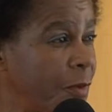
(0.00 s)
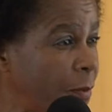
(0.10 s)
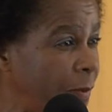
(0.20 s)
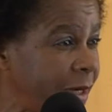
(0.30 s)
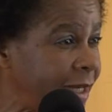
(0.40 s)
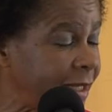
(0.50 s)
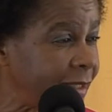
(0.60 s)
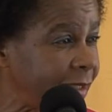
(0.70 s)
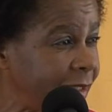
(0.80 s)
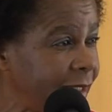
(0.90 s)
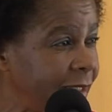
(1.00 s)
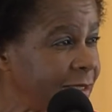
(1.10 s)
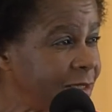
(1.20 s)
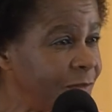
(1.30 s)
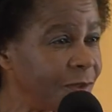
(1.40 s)
proper
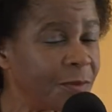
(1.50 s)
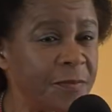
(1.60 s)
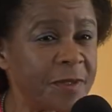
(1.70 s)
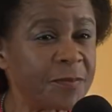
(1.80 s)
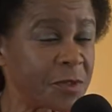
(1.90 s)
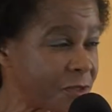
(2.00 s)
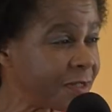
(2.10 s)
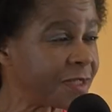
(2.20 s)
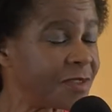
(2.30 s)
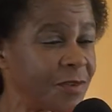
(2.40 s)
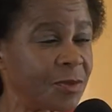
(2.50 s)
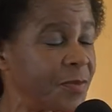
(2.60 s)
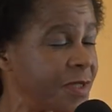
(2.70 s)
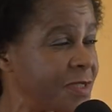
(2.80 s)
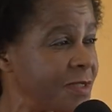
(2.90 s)
development, personal
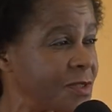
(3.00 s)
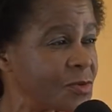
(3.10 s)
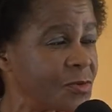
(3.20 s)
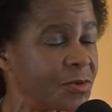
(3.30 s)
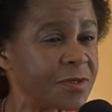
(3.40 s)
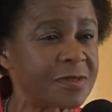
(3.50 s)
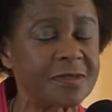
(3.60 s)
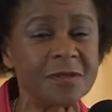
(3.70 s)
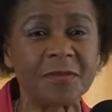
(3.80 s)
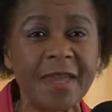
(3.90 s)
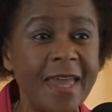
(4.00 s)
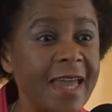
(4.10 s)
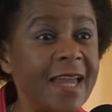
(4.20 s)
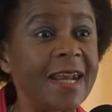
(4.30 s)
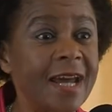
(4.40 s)
development in the school system,
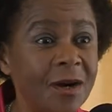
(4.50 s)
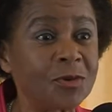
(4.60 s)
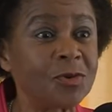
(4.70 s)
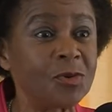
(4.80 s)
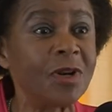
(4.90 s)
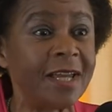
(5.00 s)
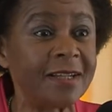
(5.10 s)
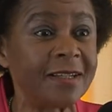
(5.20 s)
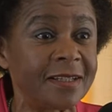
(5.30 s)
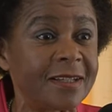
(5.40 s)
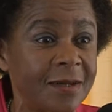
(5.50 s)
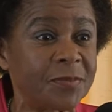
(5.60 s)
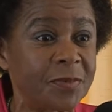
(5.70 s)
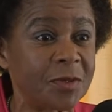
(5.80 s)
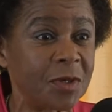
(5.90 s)
and now you landed
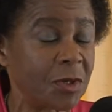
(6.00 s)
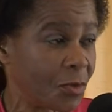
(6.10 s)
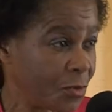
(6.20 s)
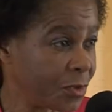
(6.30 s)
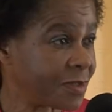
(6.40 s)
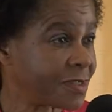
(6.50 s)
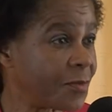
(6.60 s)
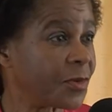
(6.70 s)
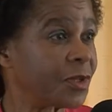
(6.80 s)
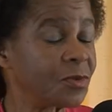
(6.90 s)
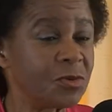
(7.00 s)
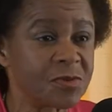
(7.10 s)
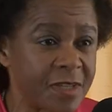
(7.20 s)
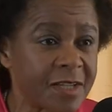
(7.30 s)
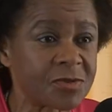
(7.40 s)
up with someone
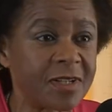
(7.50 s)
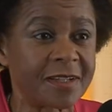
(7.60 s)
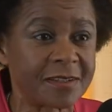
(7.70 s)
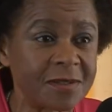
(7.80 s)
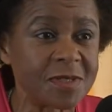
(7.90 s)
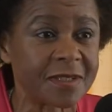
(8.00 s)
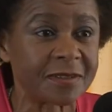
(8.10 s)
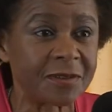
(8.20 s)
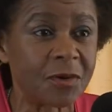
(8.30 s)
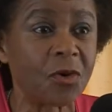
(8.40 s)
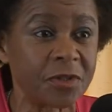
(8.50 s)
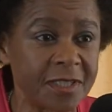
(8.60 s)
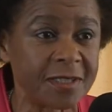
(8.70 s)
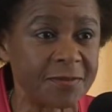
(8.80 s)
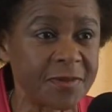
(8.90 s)
who's actually a criminal on
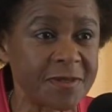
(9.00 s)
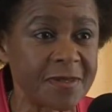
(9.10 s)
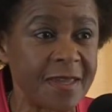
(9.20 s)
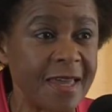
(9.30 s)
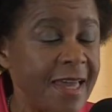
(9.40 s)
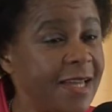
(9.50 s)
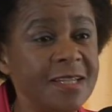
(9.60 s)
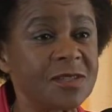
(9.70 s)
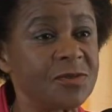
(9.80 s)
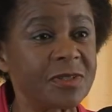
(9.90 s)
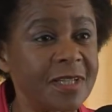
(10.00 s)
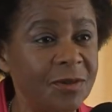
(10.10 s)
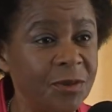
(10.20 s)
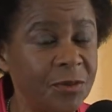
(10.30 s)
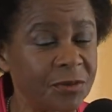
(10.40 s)
campus, and he's not
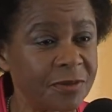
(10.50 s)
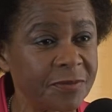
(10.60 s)
alone.